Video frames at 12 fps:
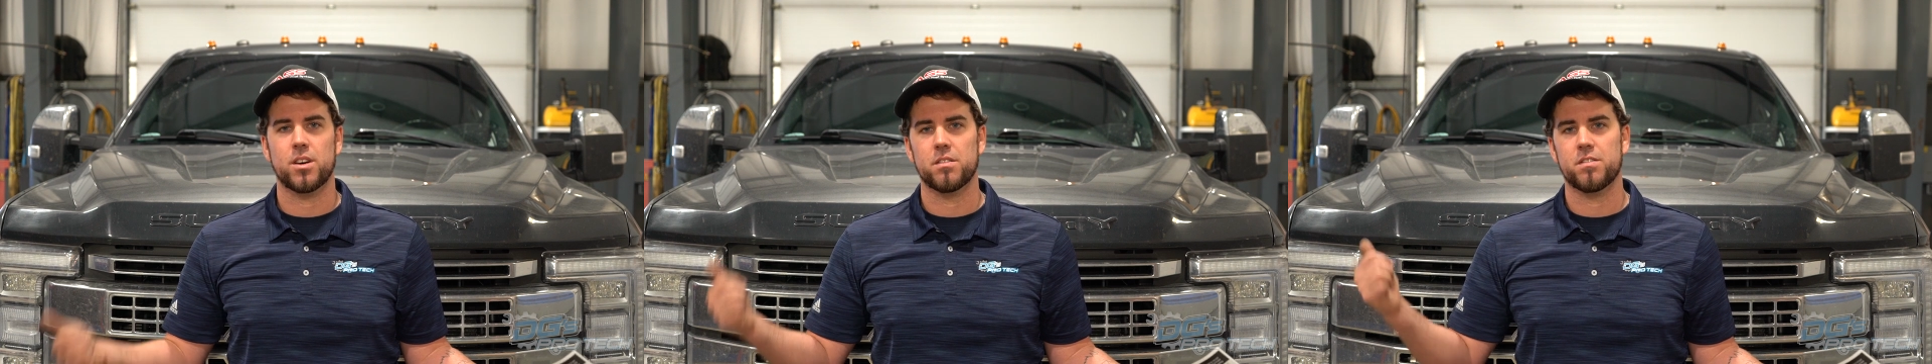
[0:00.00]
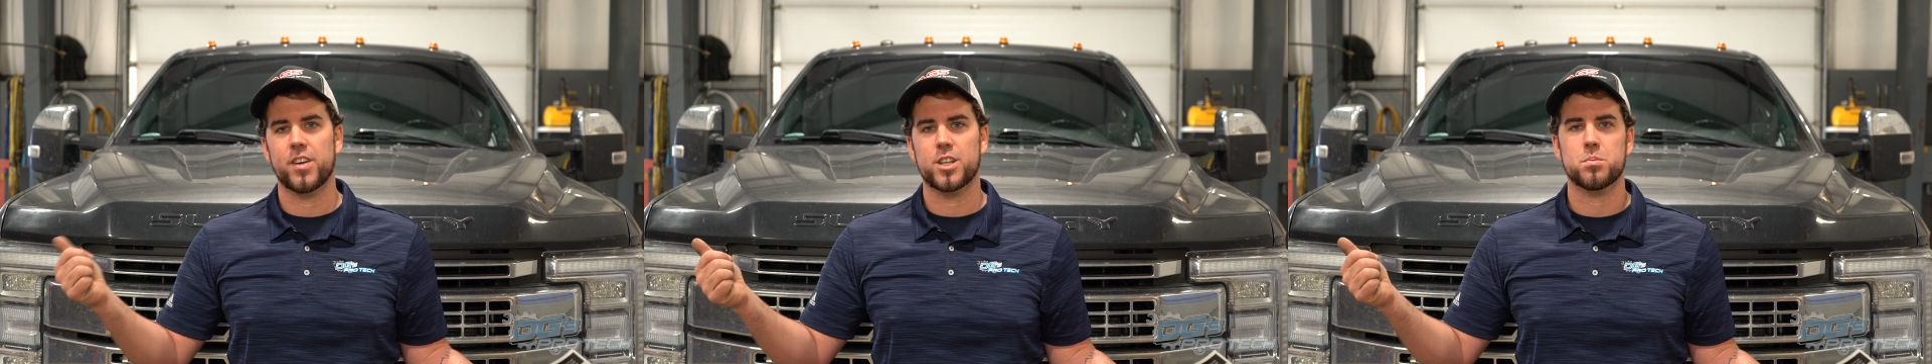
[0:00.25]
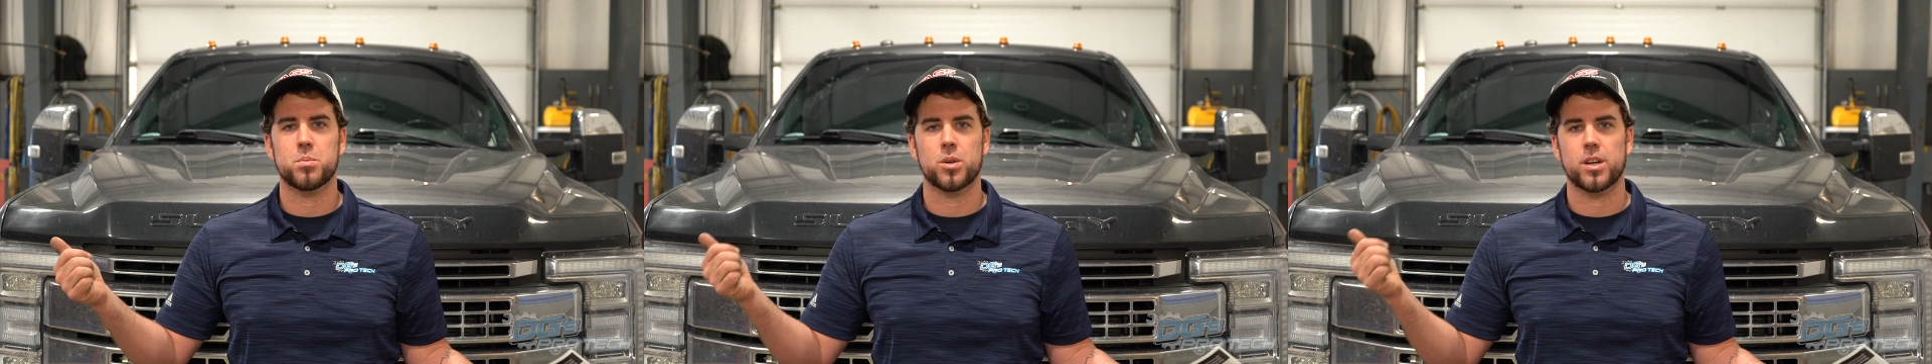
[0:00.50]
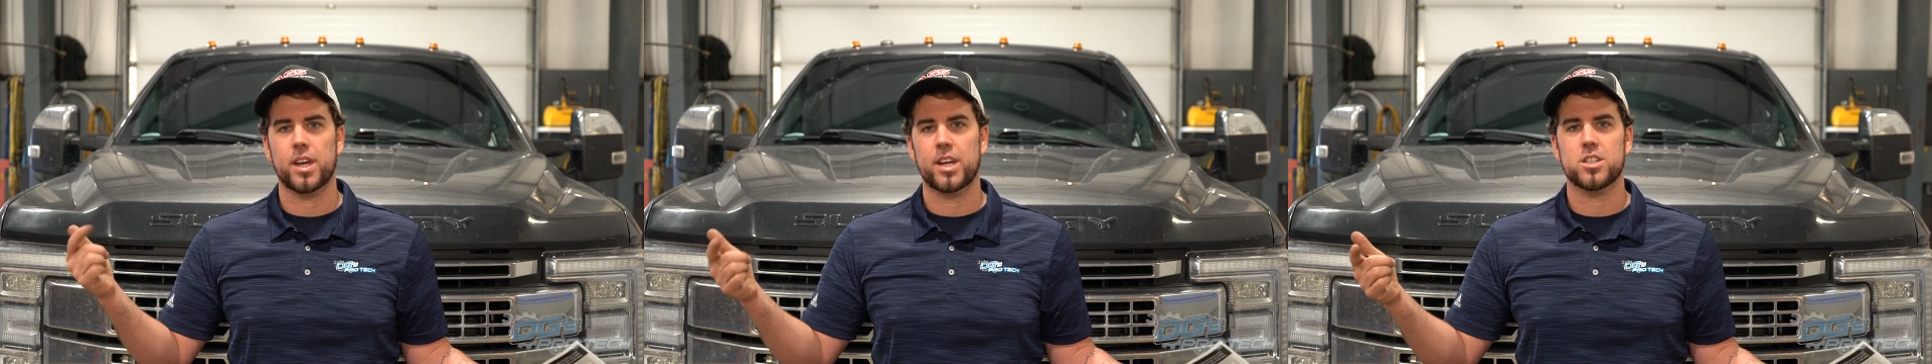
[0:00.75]
on
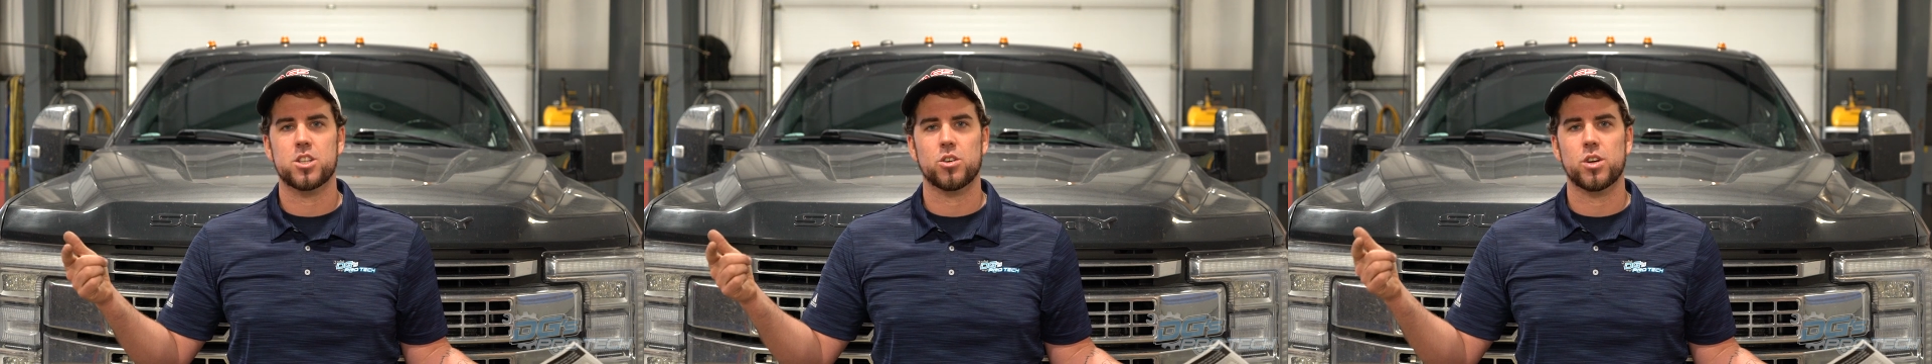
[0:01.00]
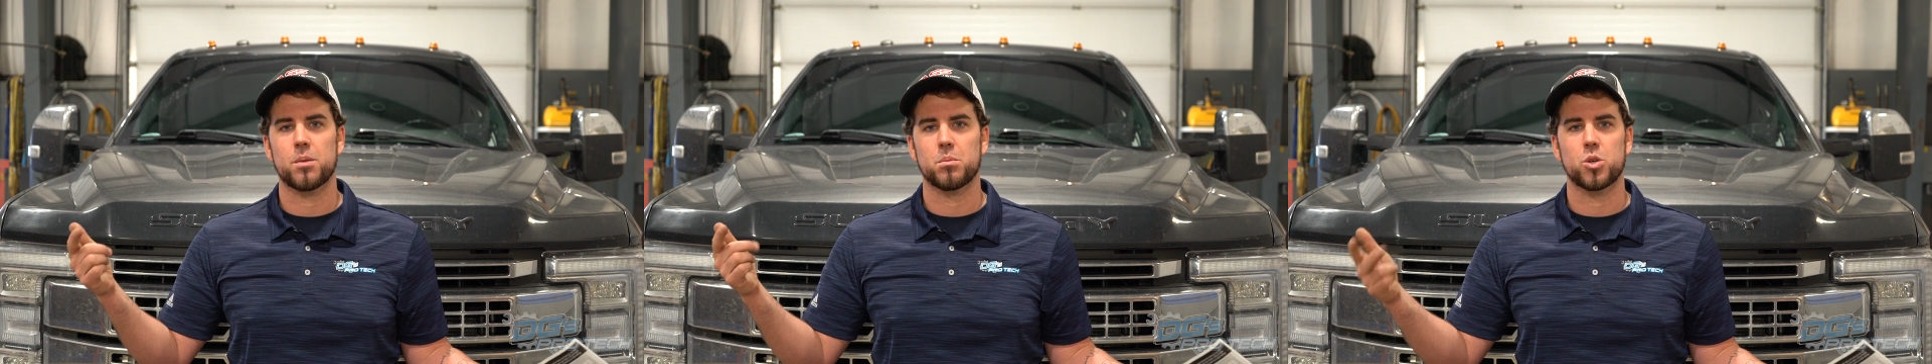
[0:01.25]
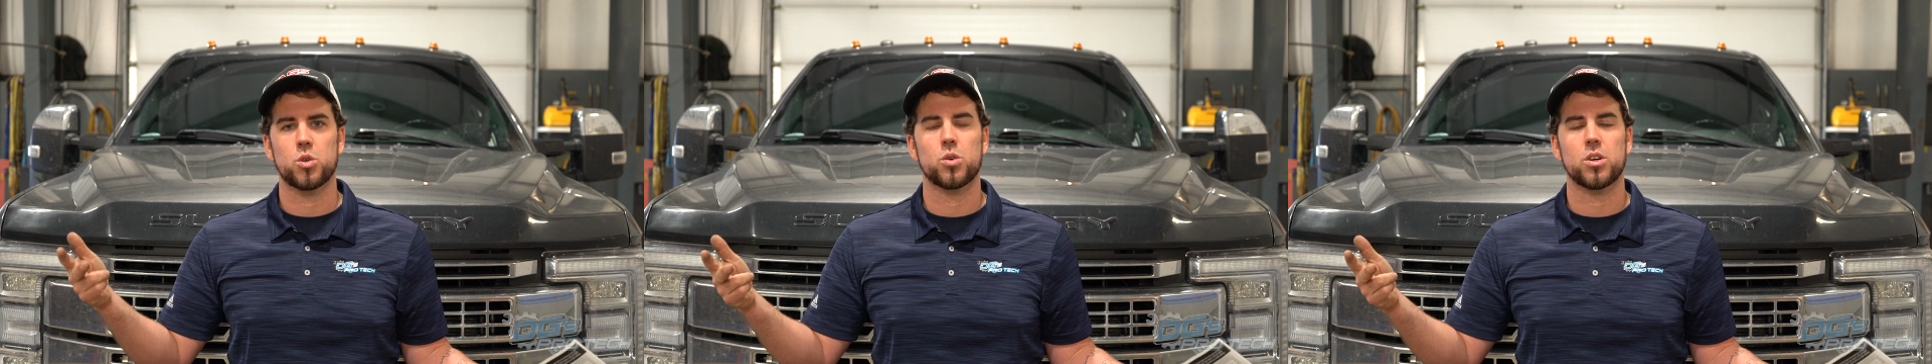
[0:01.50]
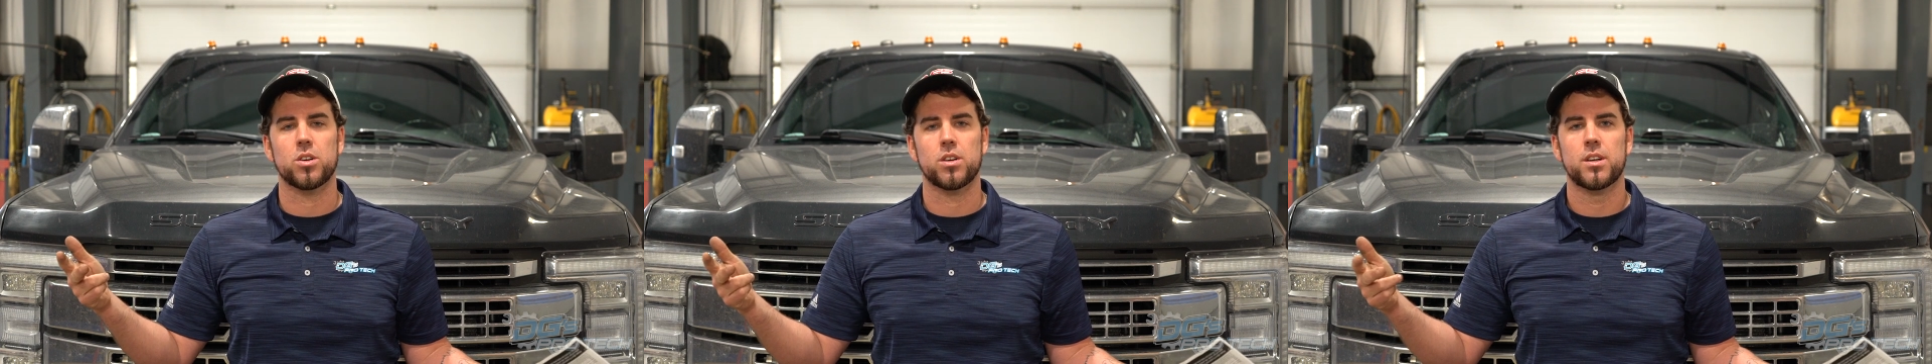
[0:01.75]
Facebook, Instagram,
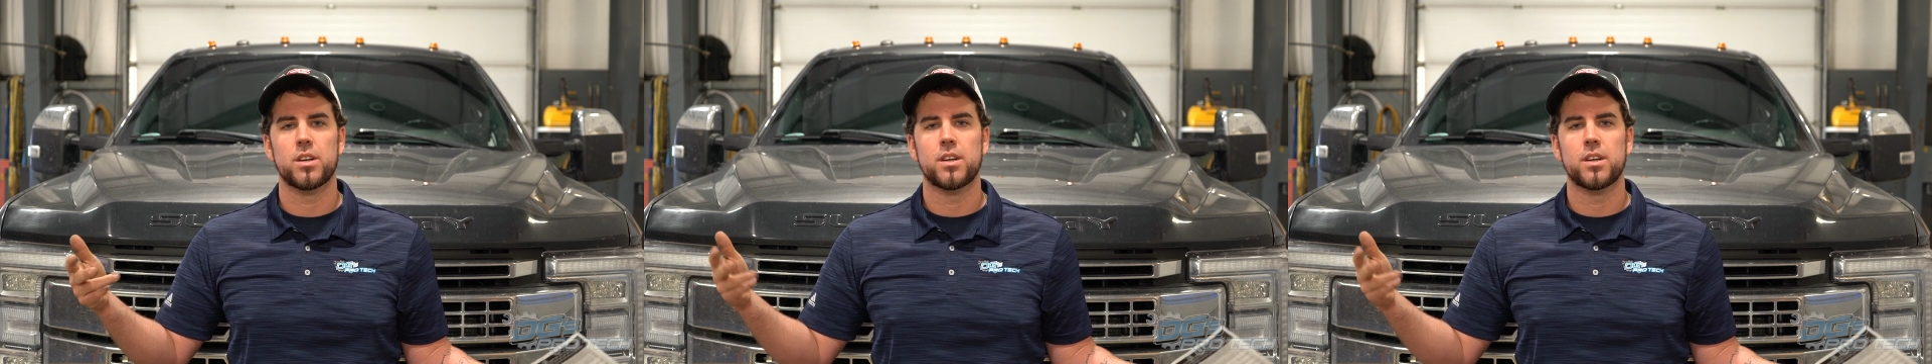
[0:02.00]
Google,